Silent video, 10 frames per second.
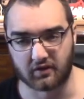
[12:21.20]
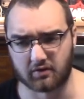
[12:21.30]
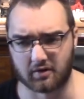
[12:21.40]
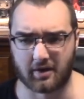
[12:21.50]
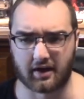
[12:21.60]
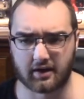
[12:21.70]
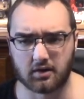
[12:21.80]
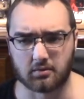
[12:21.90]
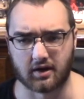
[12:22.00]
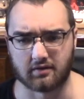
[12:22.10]
run back in
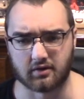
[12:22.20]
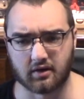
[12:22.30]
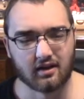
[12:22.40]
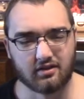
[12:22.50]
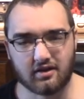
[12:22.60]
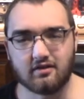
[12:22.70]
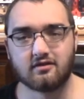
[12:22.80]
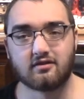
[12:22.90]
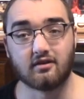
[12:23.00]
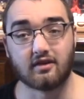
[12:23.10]
or whatever. This
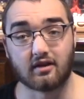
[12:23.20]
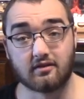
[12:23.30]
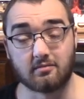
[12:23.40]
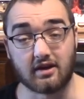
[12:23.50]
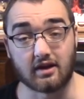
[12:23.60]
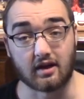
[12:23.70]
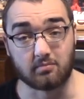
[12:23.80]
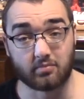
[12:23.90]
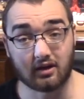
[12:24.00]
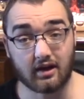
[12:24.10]
turned out to be a
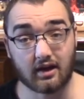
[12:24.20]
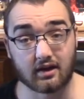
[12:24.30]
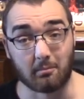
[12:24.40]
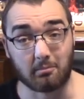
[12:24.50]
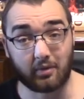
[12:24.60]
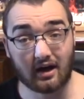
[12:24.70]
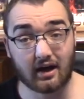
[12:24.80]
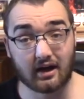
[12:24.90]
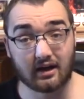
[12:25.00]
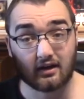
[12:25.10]
plan
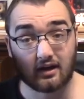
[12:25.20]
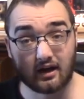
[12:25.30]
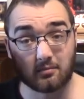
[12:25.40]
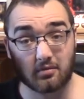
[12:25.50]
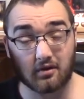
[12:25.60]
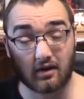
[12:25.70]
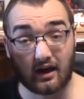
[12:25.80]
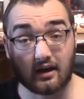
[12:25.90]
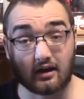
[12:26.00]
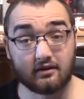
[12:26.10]
by Amber
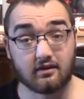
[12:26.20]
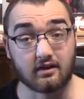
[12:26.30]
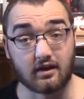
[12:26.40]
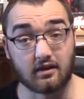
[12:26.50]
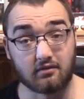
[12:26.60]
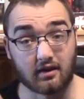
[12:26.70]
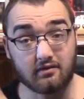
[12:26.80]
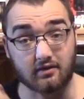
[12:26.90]
and, get ready for